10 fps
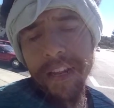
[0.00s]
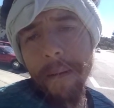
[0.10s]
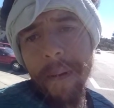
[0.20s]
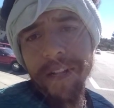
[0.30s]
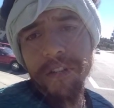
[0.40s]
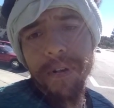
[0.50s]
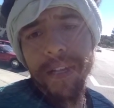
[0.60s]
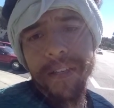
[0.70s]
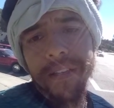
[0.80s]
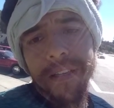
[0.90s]
Get back to it.
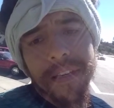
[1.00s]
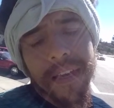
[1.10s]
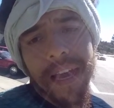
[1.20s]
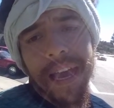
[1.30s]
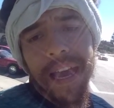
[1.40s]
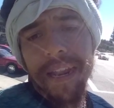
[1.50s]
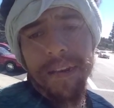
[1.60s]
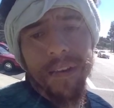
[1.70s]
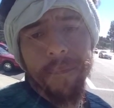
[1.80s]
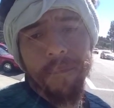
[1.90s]
And
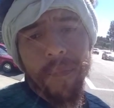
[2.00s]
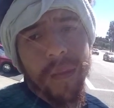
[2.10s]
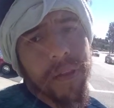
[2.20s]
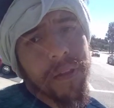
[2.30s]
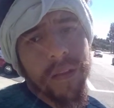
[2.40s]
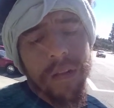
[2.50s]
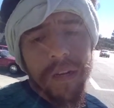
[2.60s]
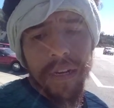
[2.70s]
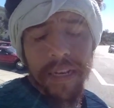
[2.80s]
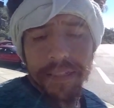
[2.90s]

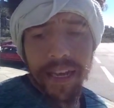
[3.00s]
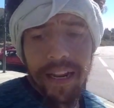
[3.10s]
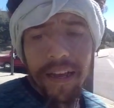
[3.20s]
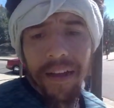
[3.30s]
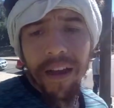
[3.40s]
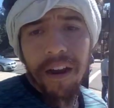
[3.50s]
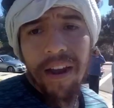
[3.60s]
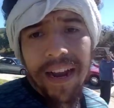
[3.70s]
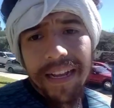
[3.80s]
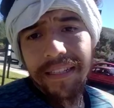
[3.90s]
let's get it. All
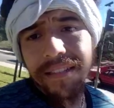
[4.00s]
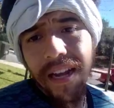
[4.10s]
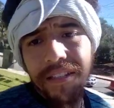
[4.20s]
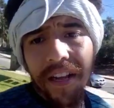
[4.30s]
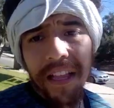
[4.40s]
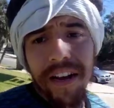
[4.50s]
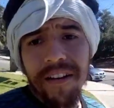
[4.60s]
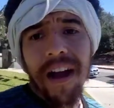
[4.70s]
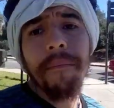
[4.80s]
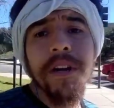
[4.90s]
right, guys, talk to y'all later.
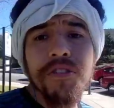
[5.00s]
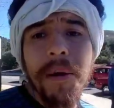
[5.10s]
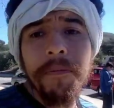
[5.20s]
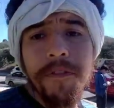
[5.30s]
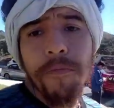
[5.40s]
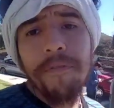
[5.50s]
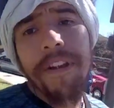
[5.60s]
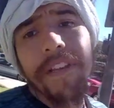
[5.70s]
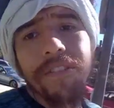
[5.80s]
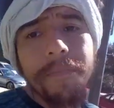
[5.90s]
I'm going to drop a few more
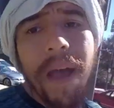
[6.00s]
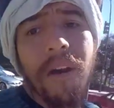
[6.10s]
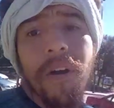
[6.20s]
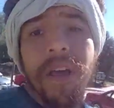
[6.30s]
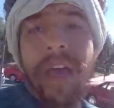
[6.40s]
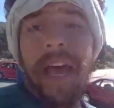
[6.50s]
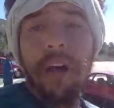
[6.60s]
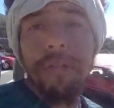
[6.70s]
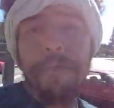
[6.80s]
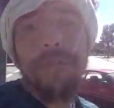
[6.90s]
videos about
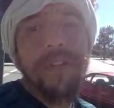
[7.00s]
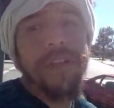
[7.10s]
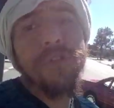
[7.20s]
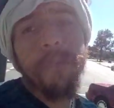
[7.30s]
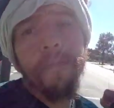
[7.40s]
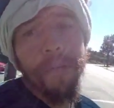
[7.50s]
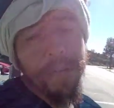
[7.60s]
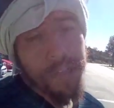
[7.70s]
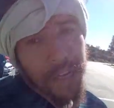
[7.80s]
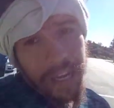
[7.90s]
health foods and
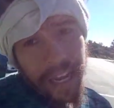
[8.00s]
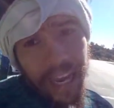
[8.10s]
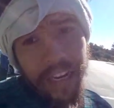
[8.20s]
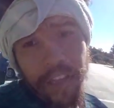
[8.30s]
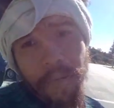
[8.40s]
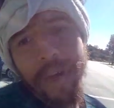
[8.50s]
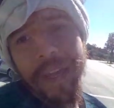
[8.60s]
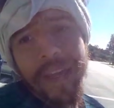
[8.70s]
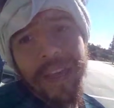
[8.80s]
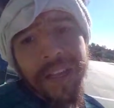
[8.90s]
superfoods in a little bit.
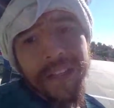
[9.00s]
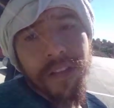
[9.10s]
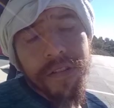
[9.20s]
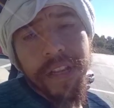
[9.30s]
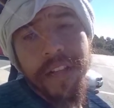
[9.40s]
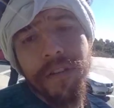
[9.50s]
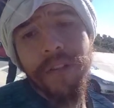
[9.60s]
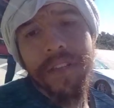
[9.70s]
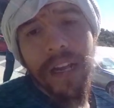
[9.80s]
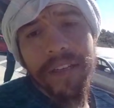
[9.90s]
So stay tuned.
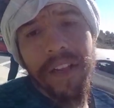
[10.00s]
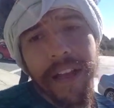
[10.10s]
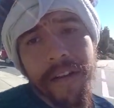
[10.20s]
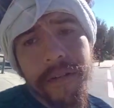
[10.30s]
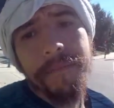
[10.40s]
I'll talk to y'all later.